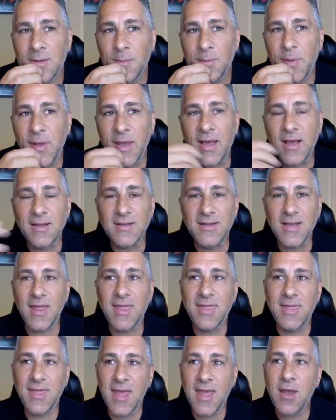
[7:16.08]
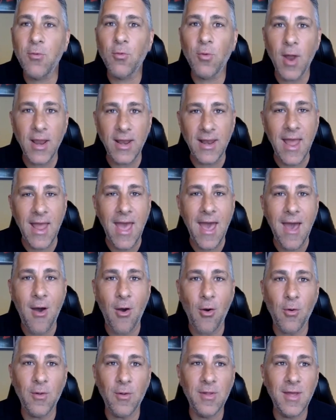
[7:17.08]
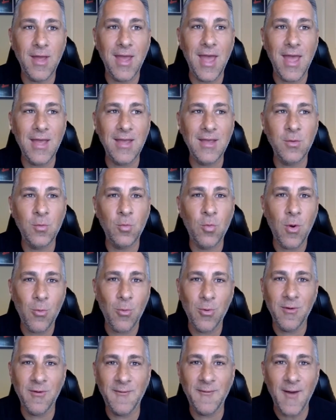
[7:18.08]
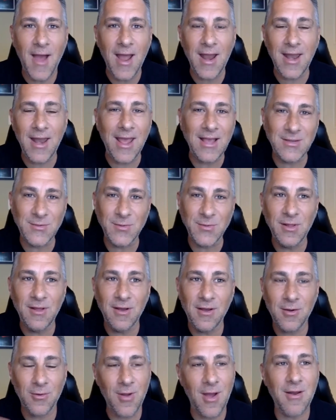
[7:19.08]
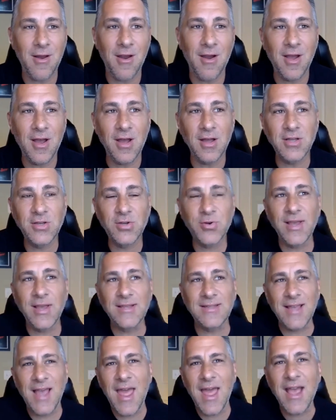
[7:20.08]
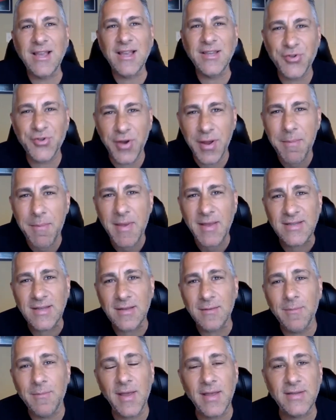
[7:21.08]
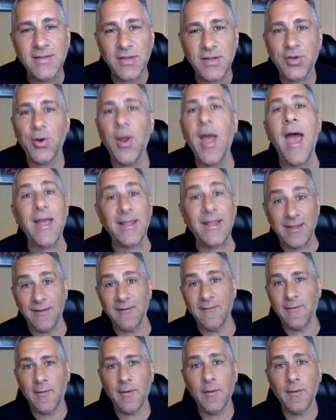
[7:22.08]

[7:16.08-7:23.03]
Because I think right now, what we're finding as we look around our country is that extremism is attractive.